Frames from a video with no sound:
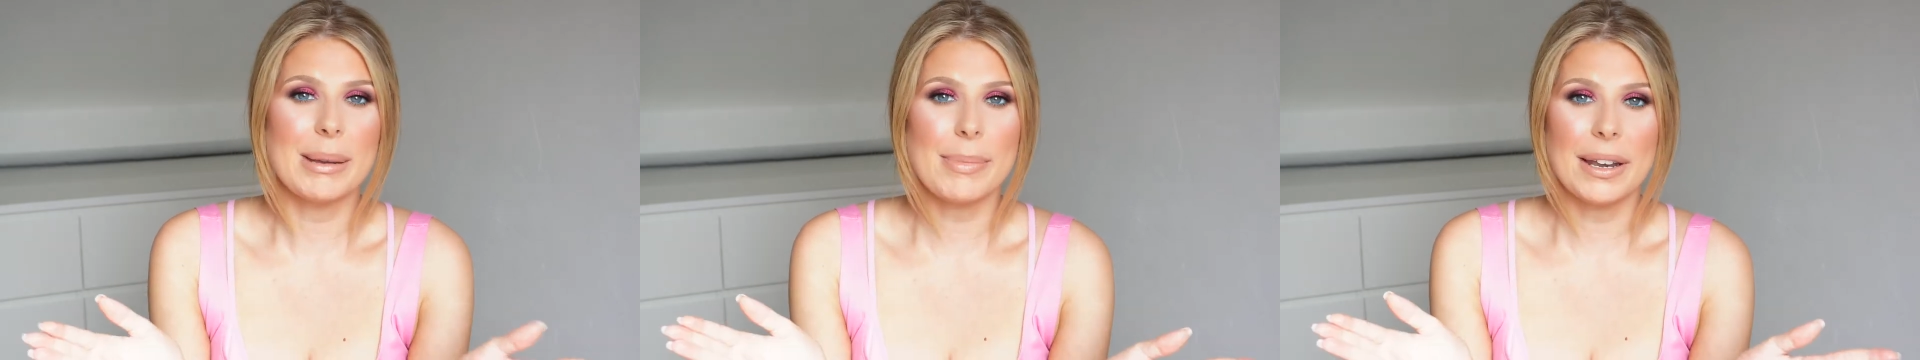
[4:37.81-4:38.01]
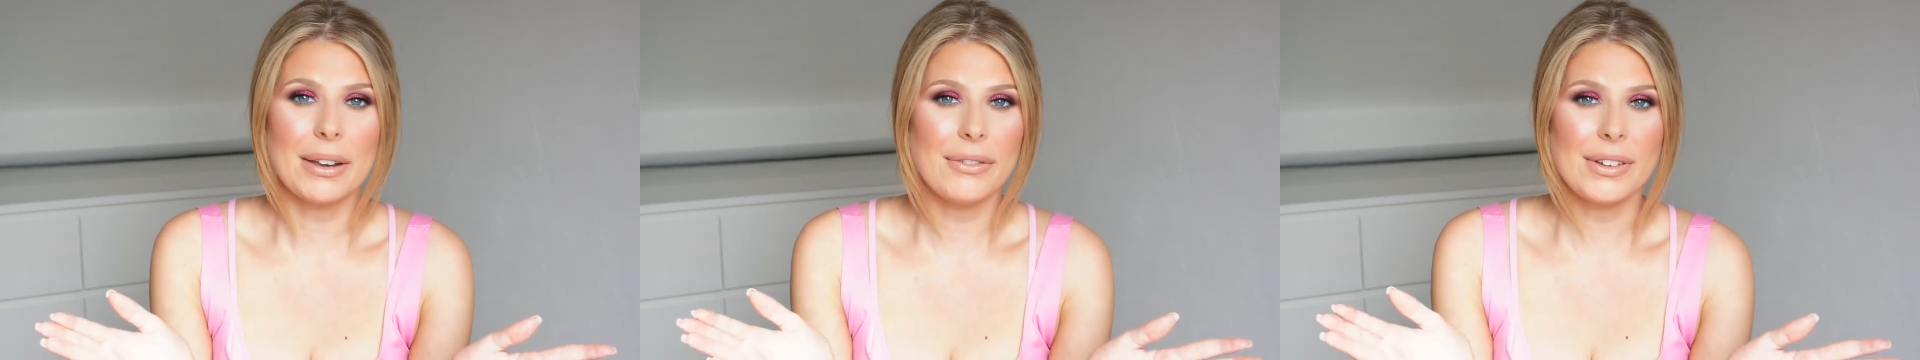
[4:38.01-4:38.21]

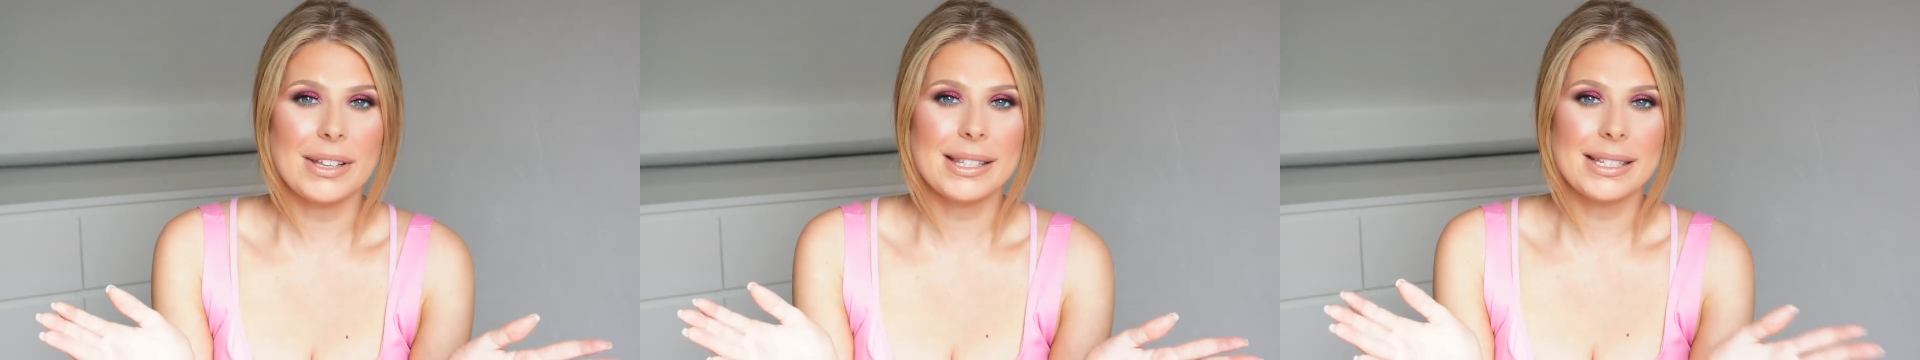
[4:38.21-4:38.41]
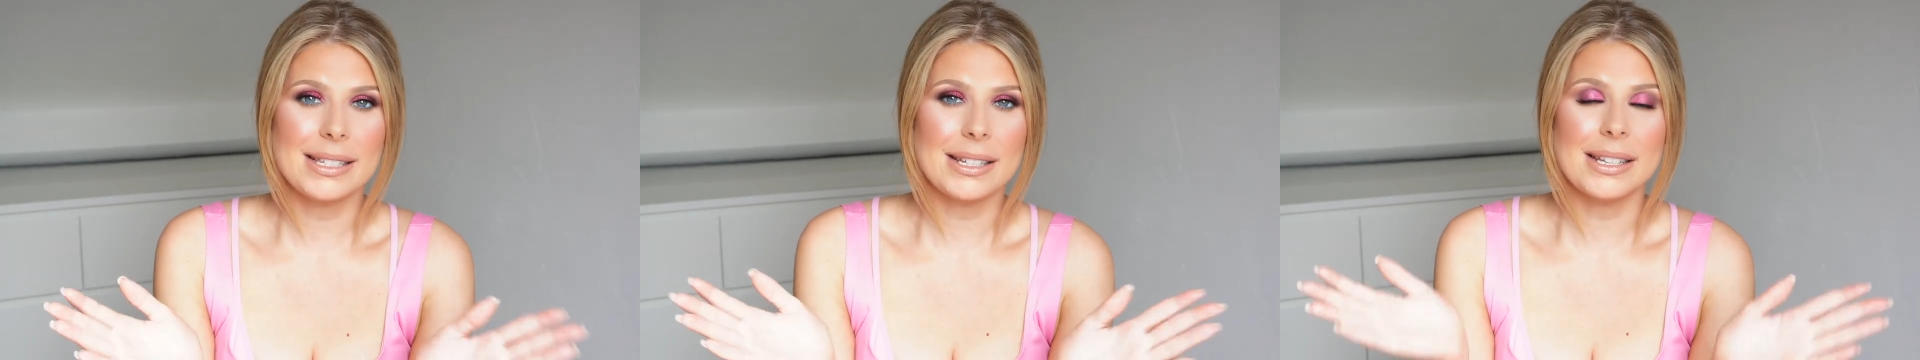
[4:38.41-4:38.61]

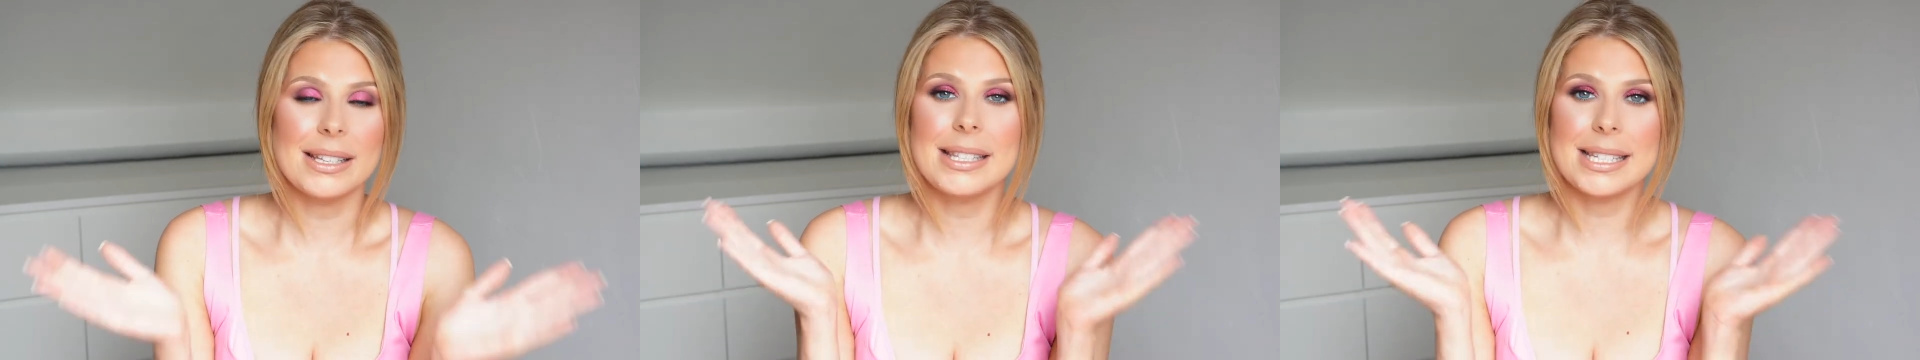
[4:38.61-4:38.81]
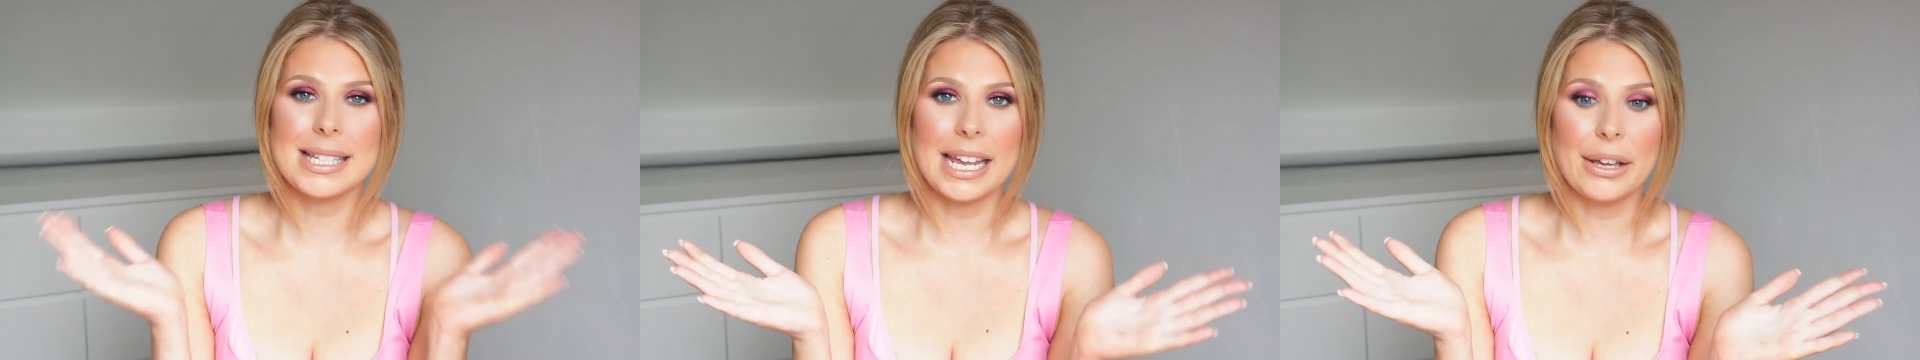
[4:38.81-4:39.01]
benefits to
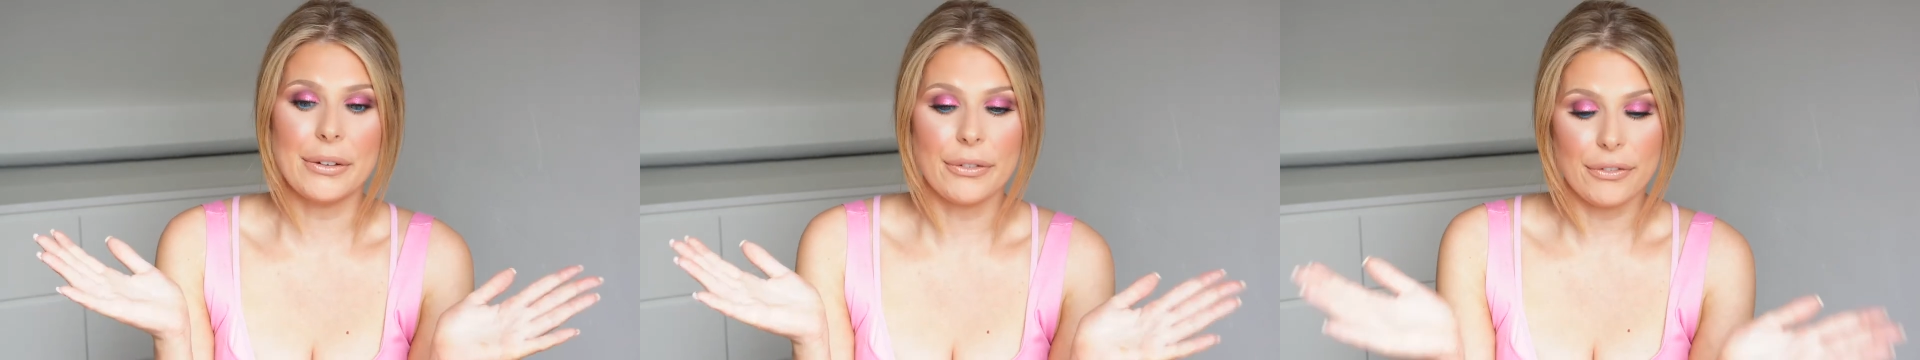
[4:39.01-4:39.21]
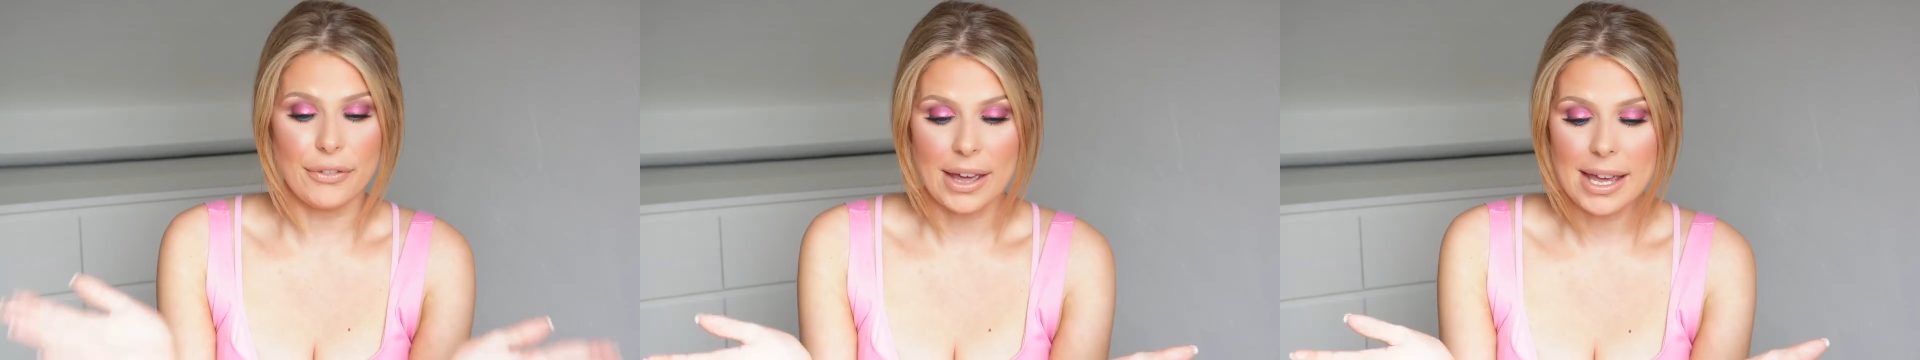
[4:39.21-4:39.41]
staying
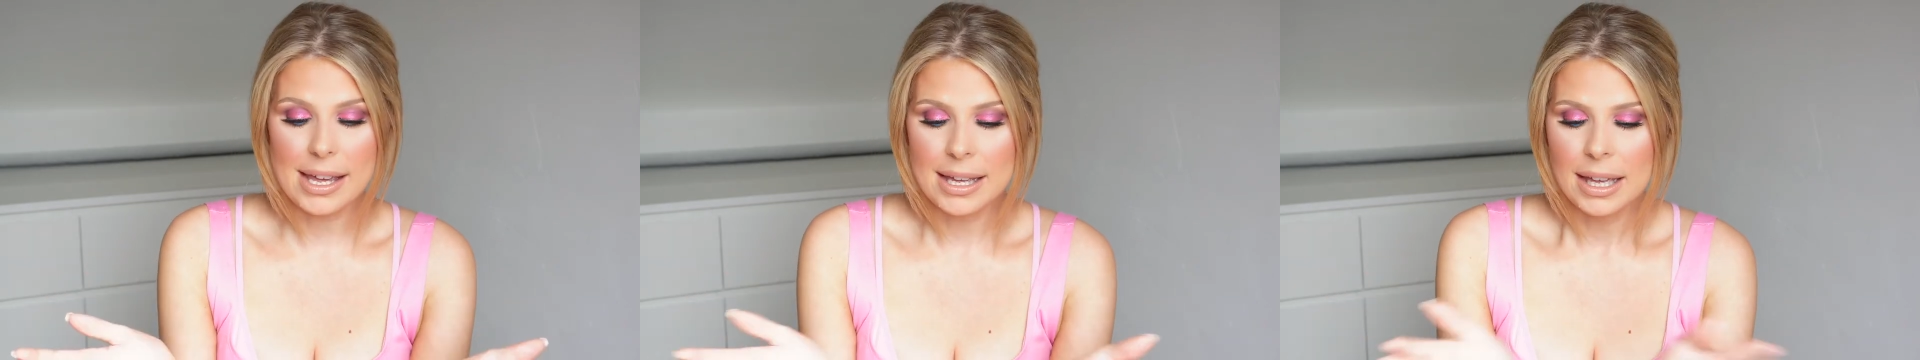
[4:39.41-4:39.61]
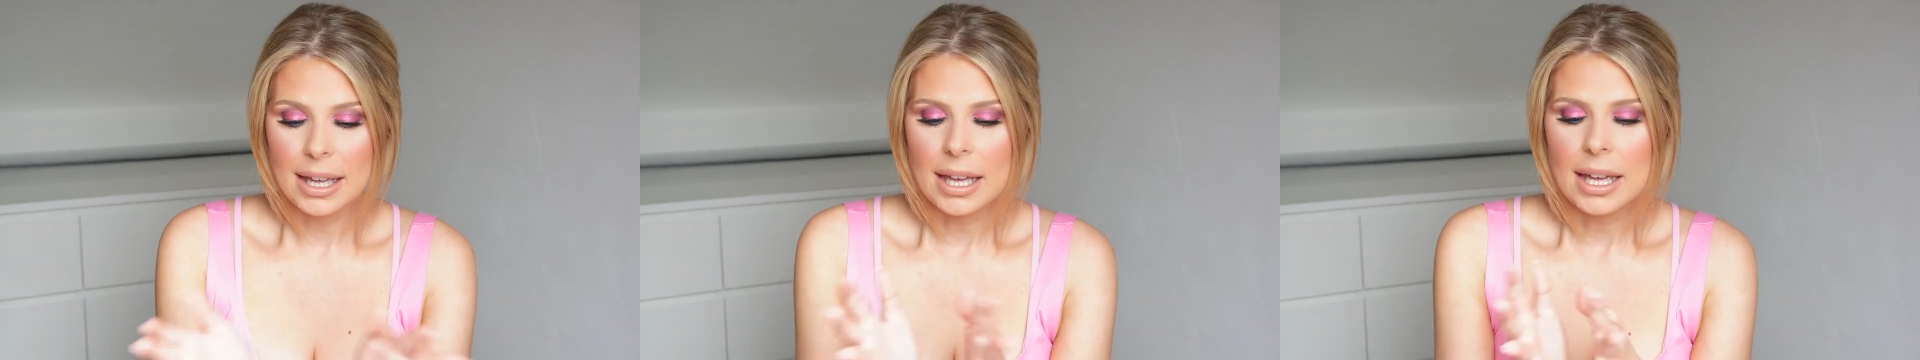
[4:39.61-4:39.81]
fit.